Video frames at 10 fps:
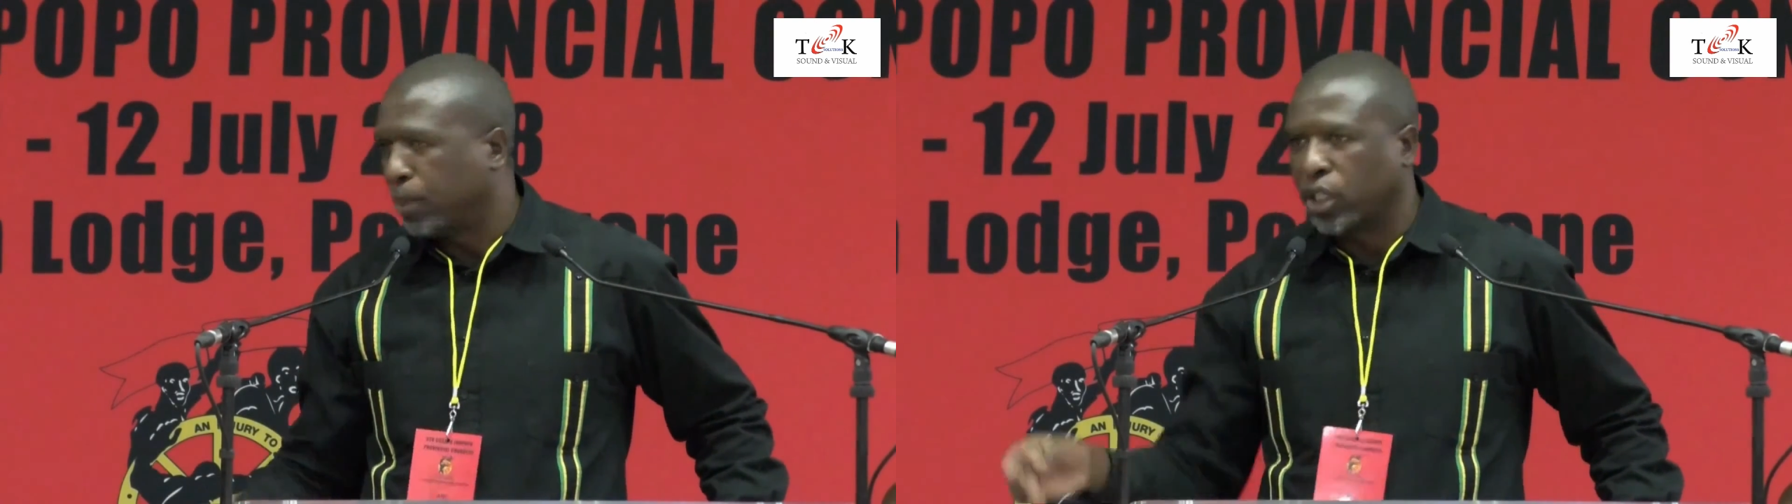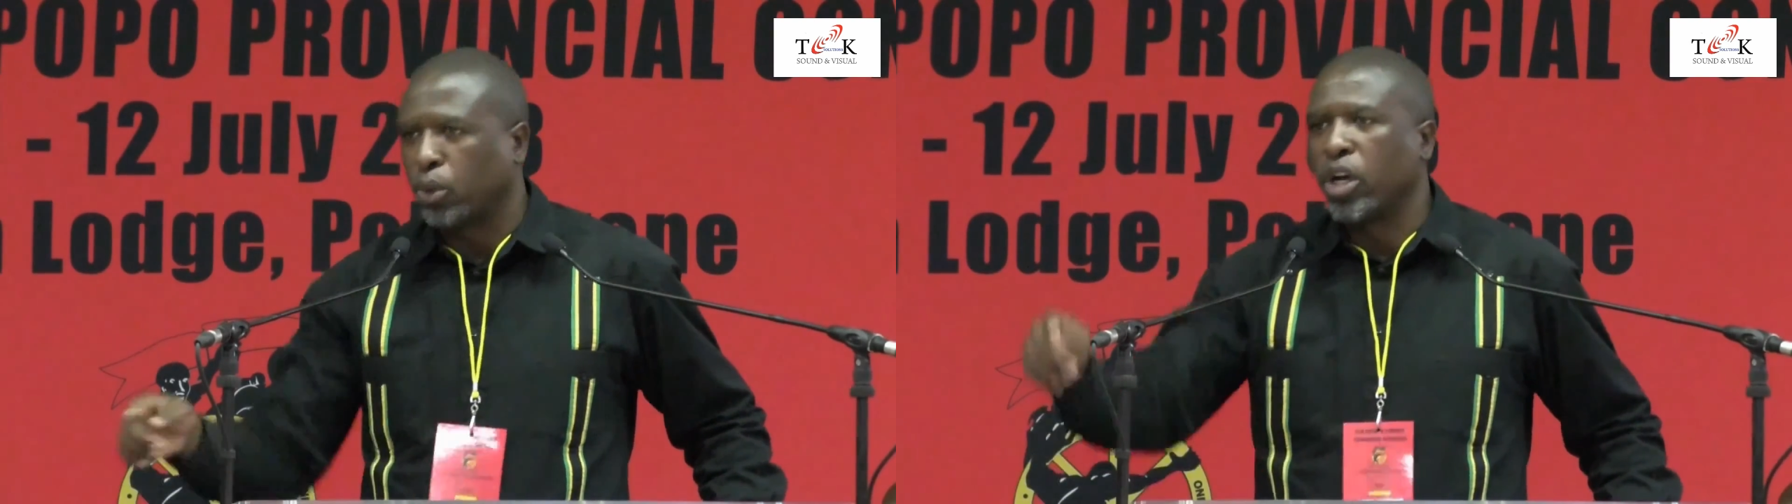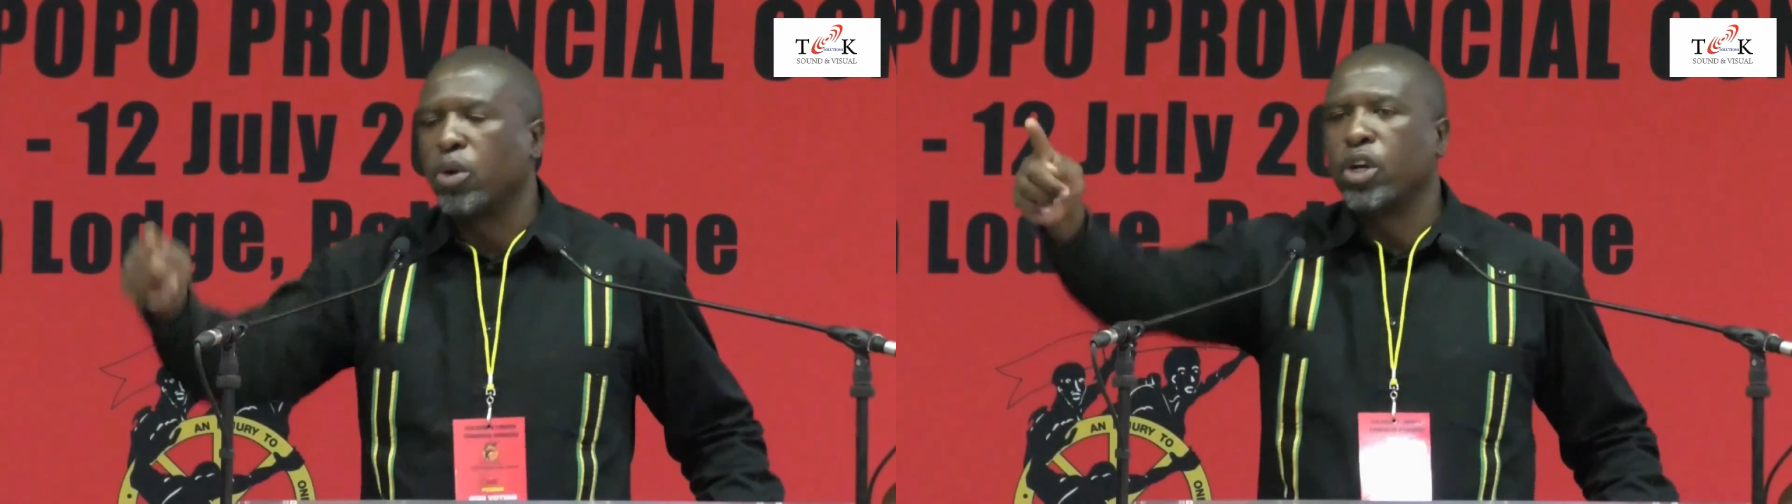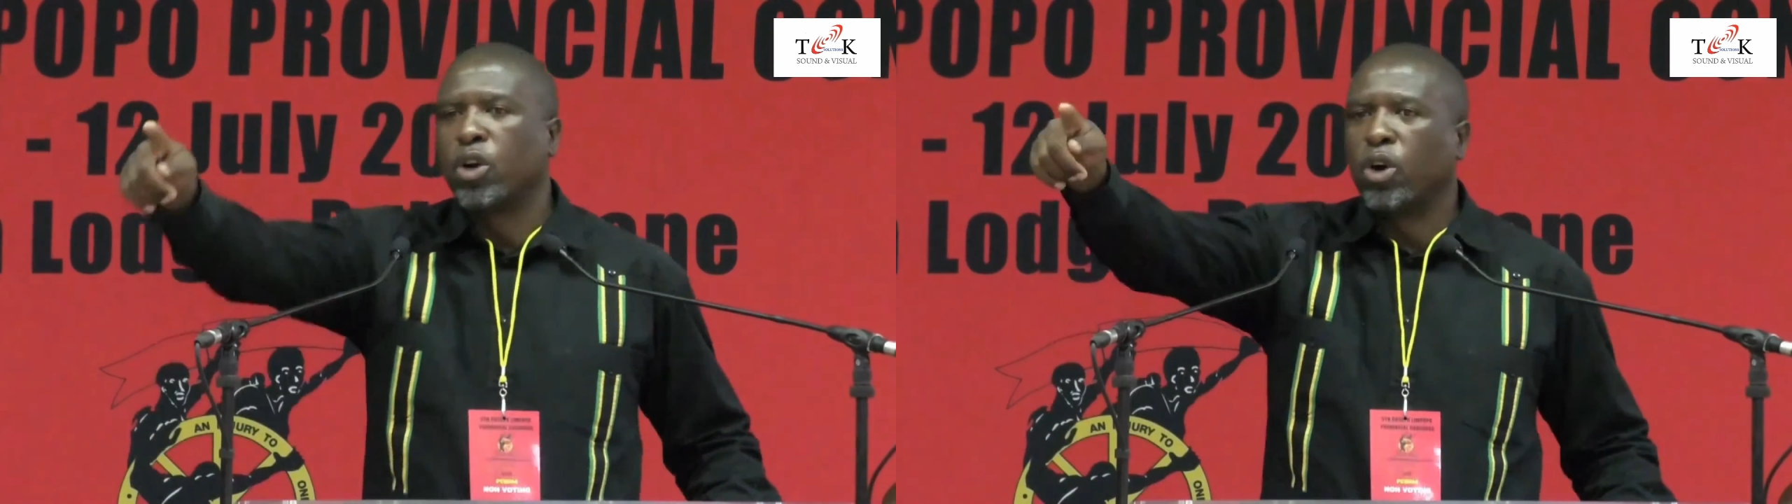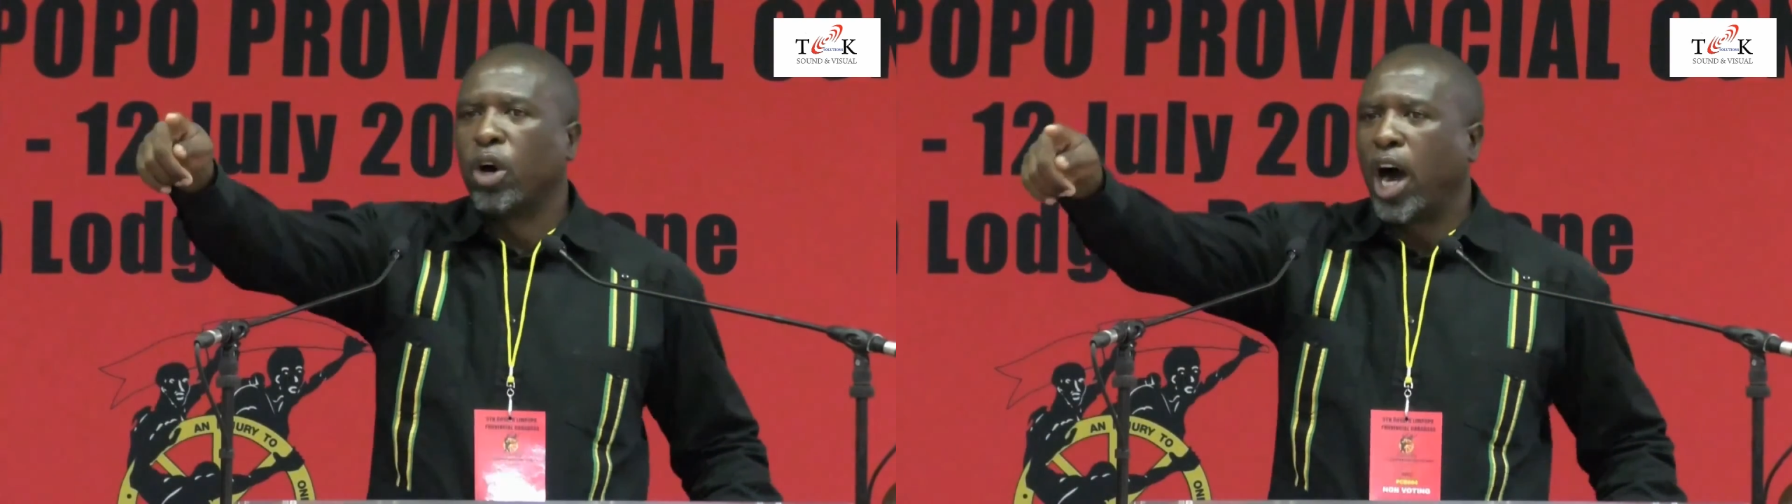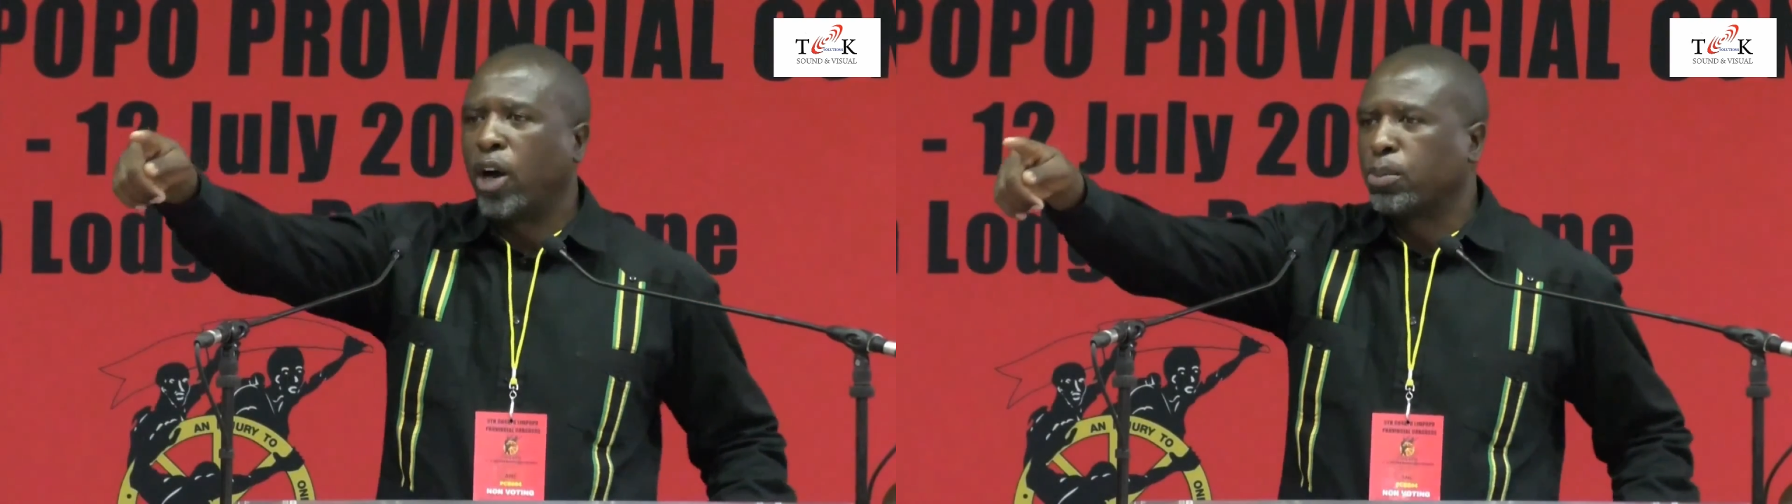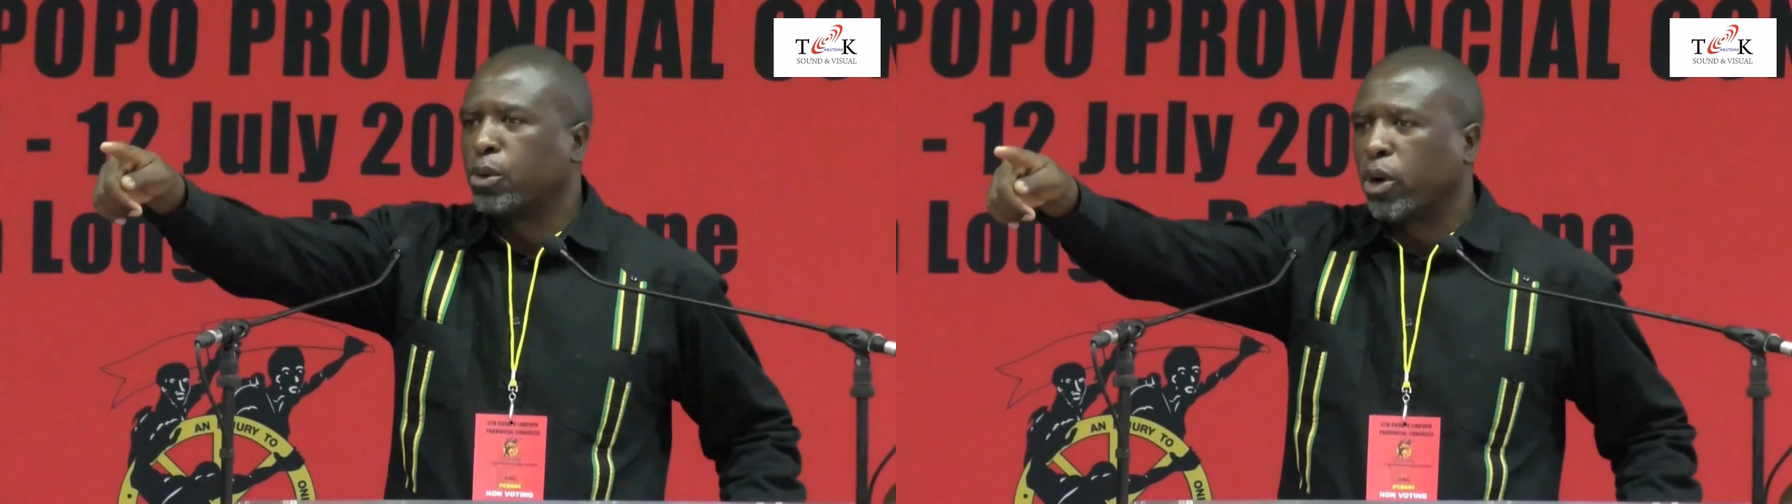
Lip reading: But when we go out,